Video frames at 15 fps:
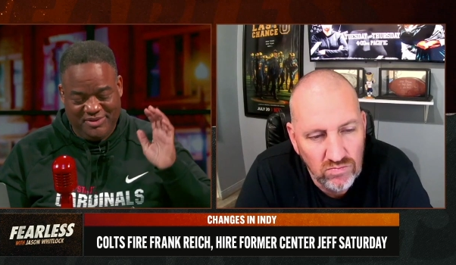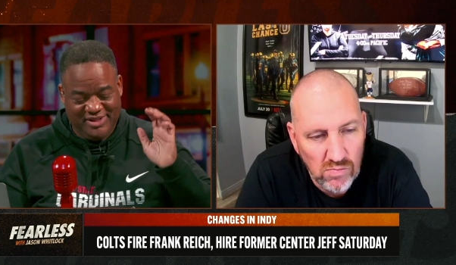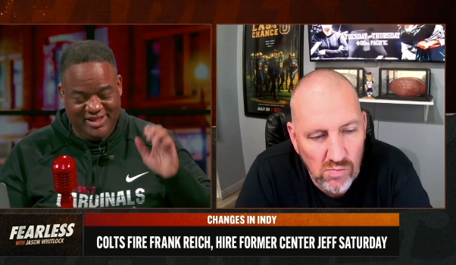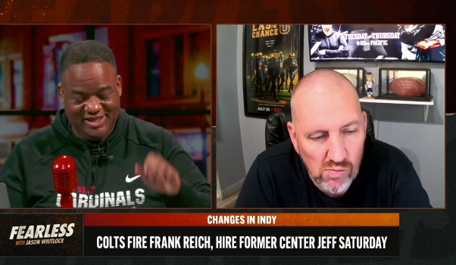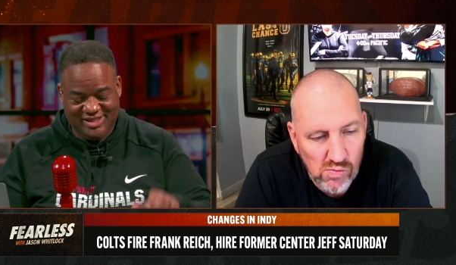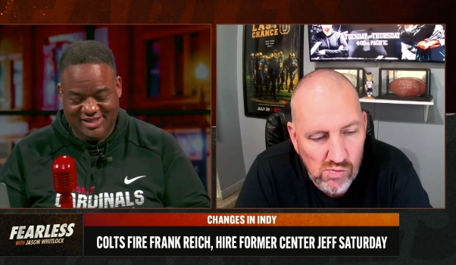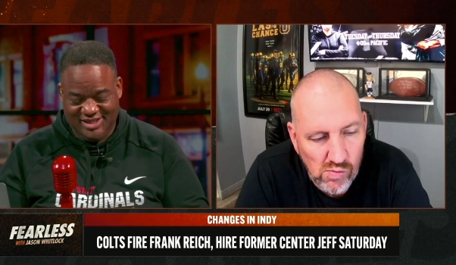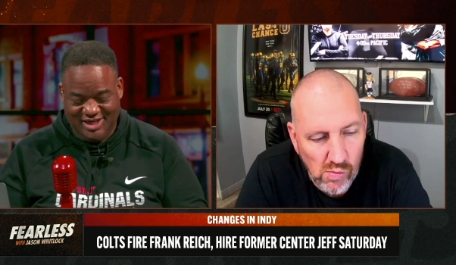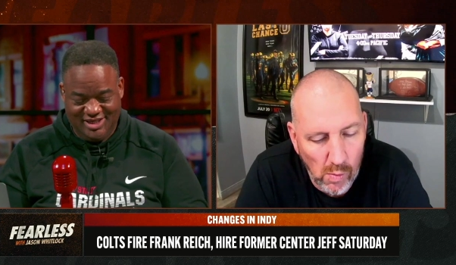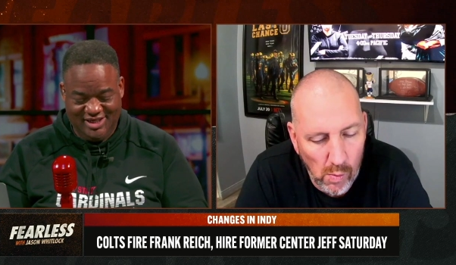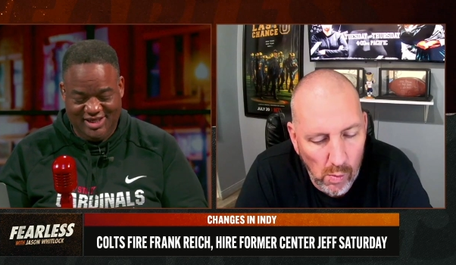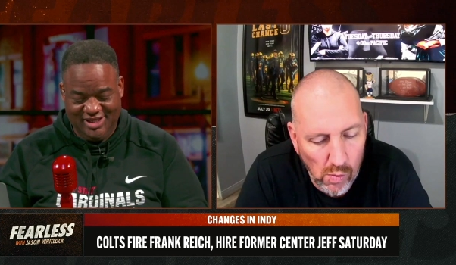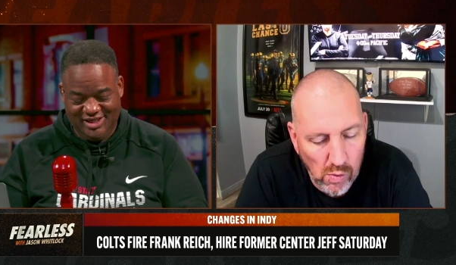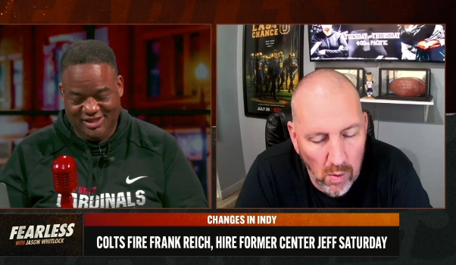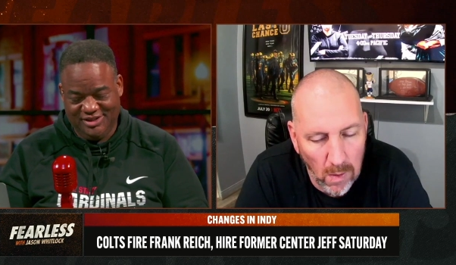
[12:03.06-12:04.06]
Speaker 1: of these
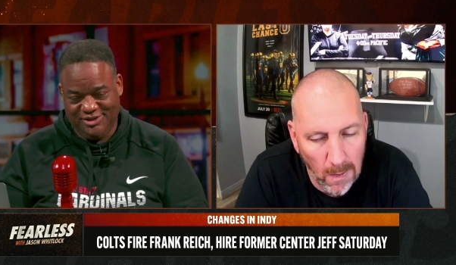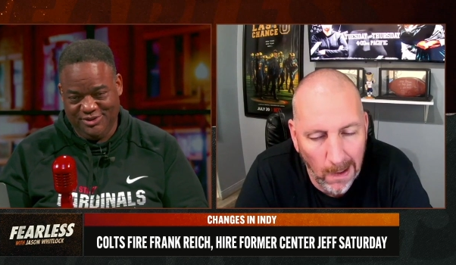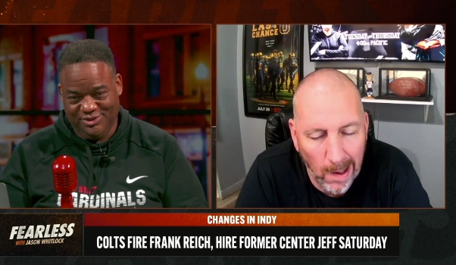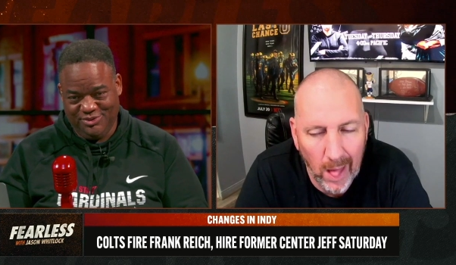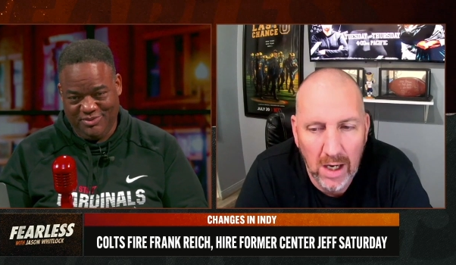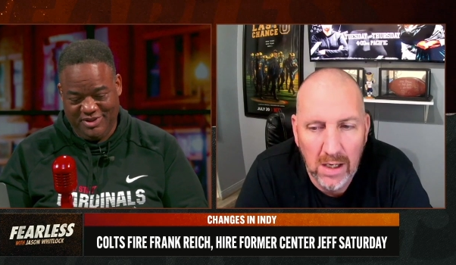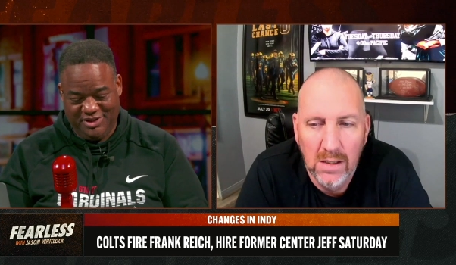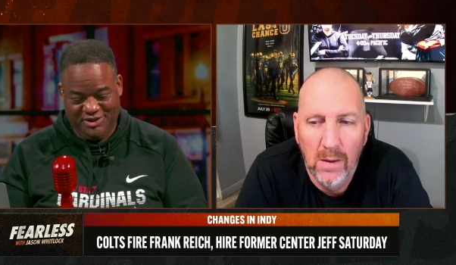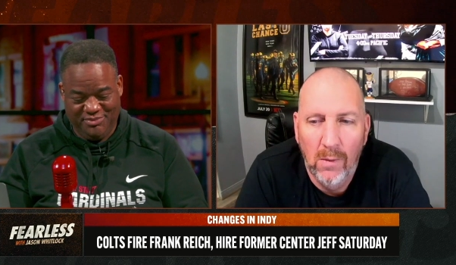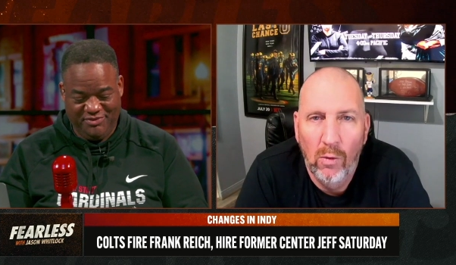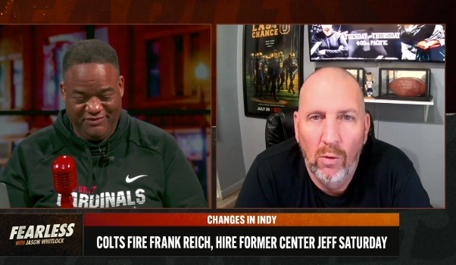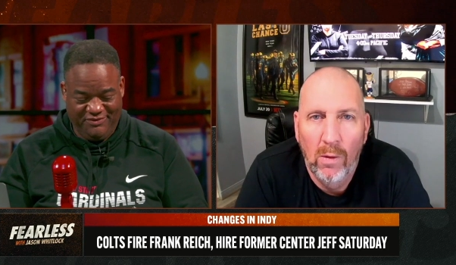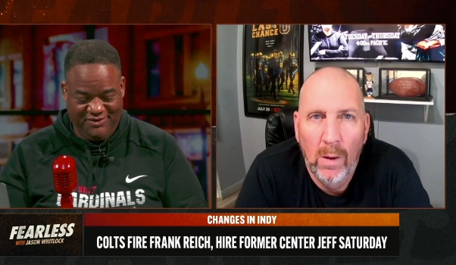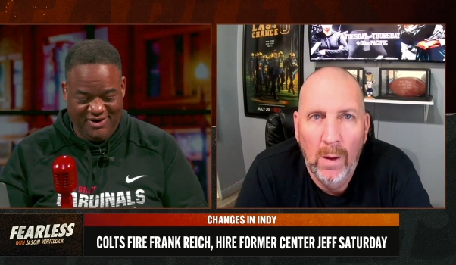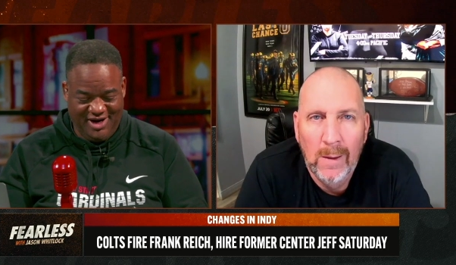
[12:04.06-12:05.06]
Sunday issues with you
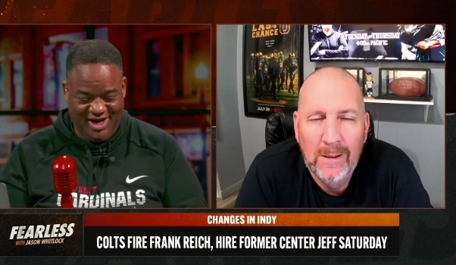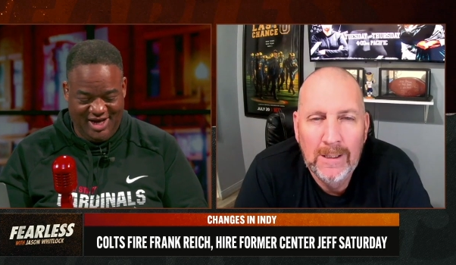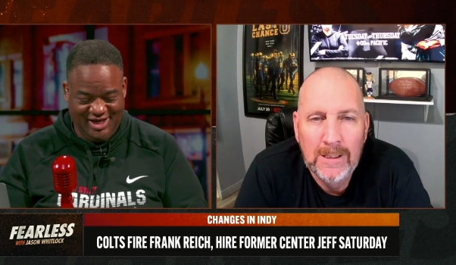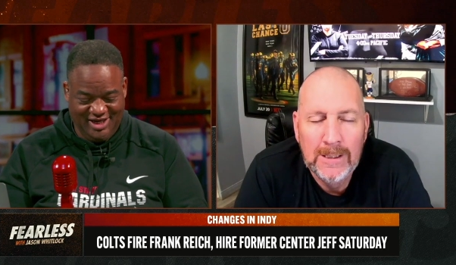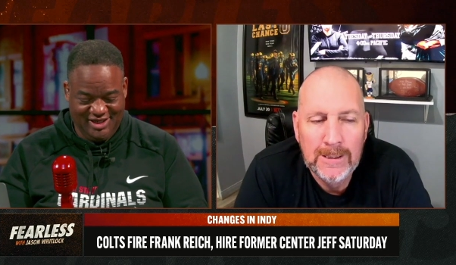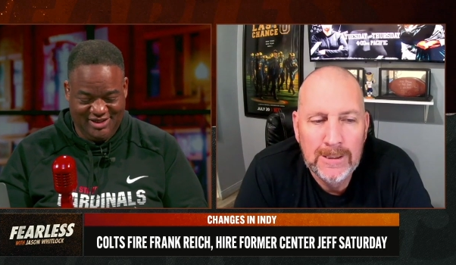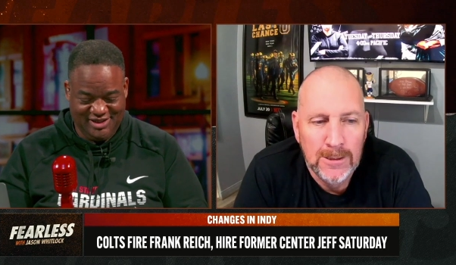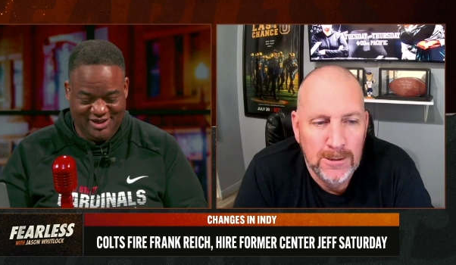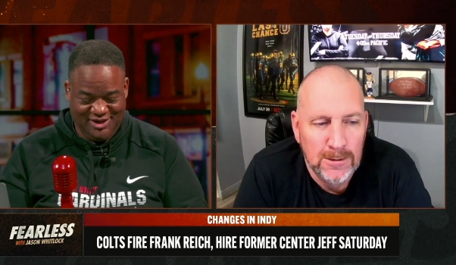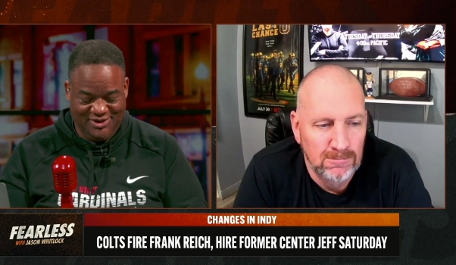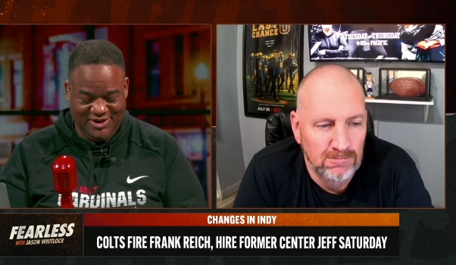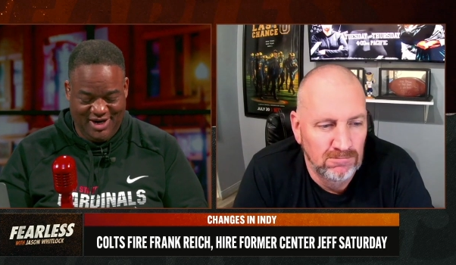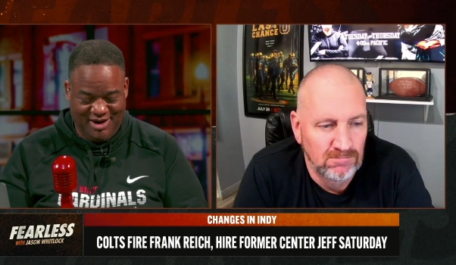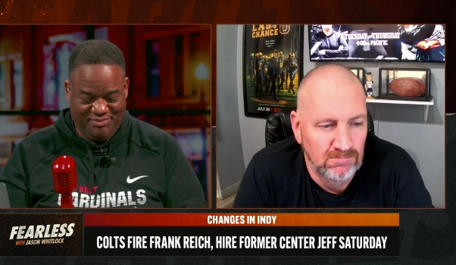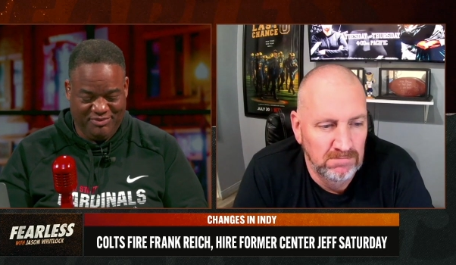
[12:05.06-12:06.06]
before I, I let you go.
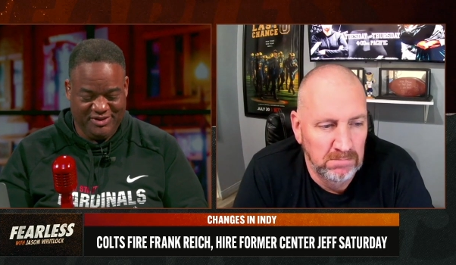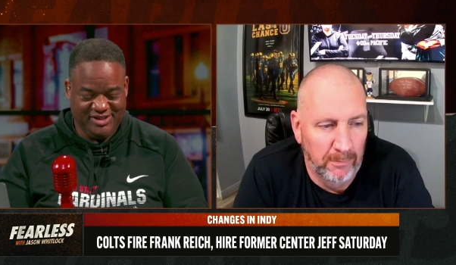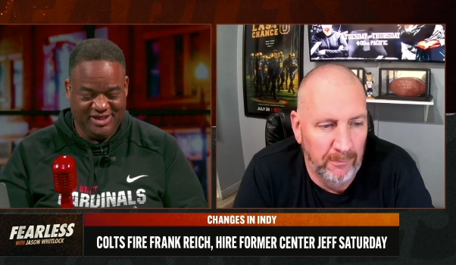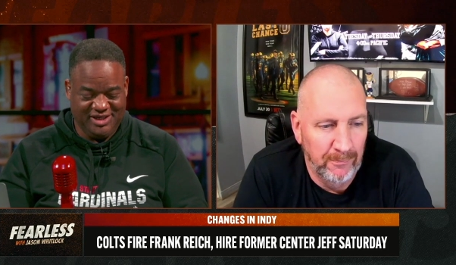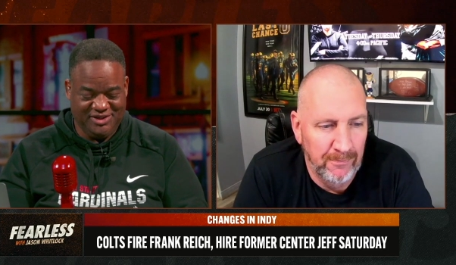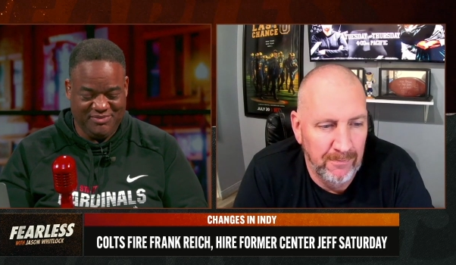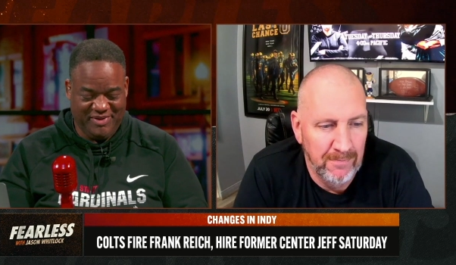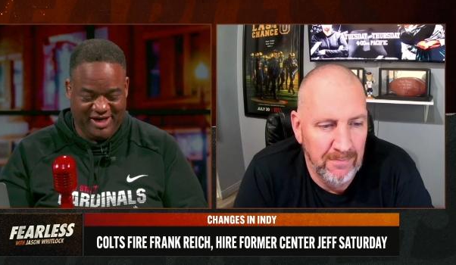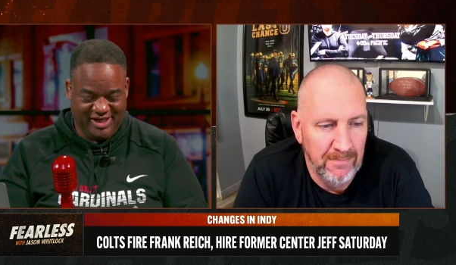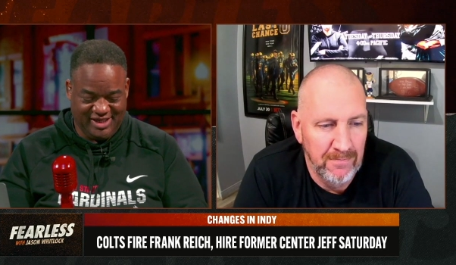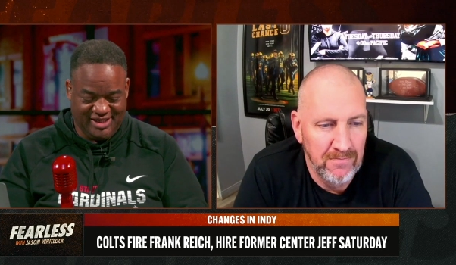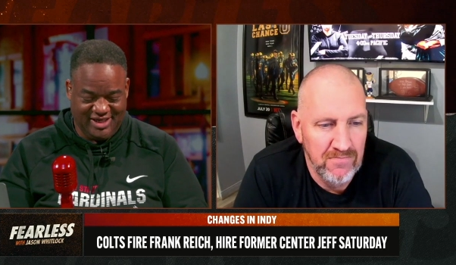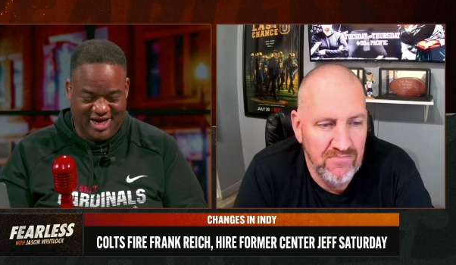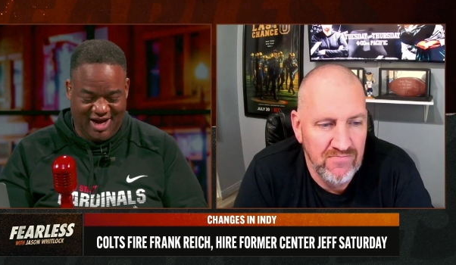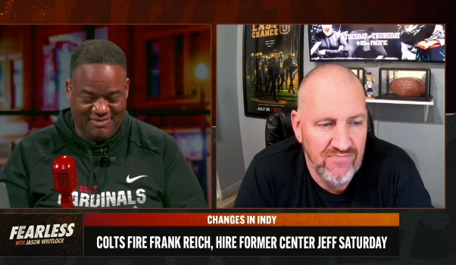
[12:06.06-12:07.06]
And I appreciate you making the
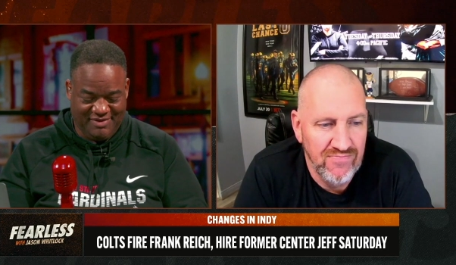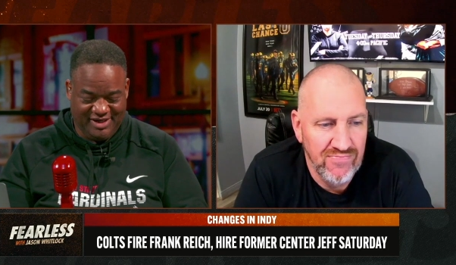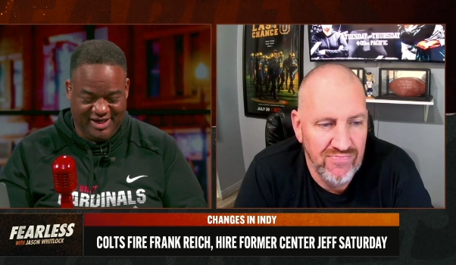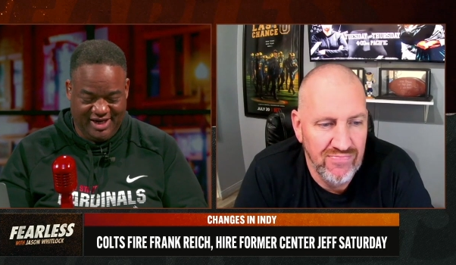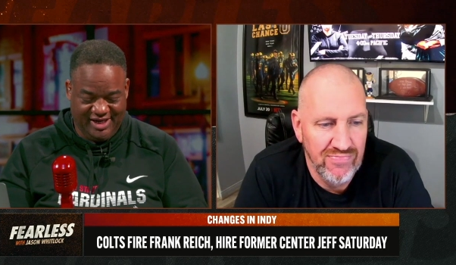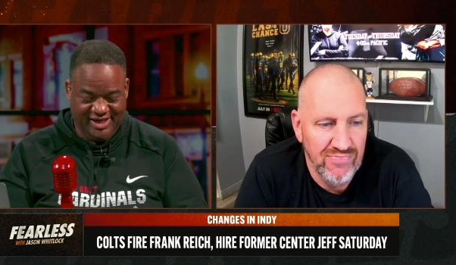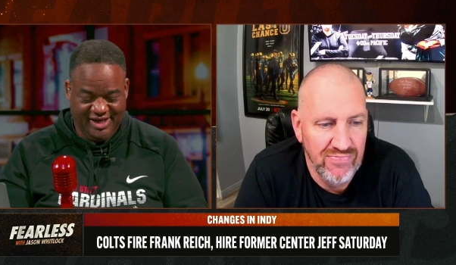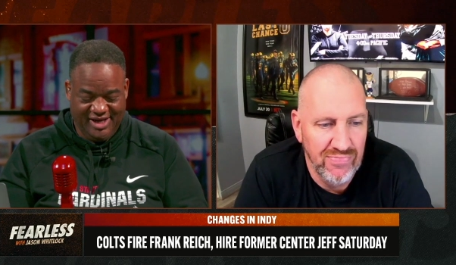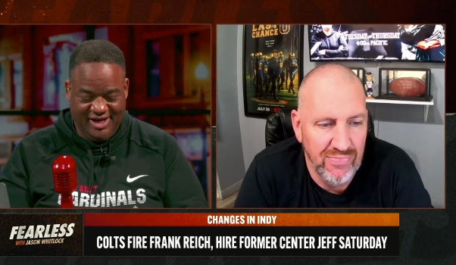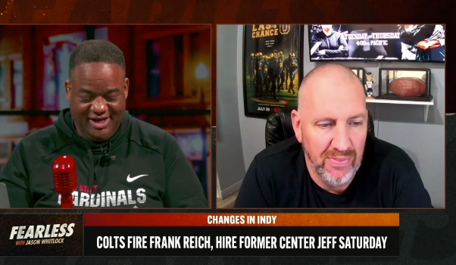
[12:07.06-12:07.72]
time today.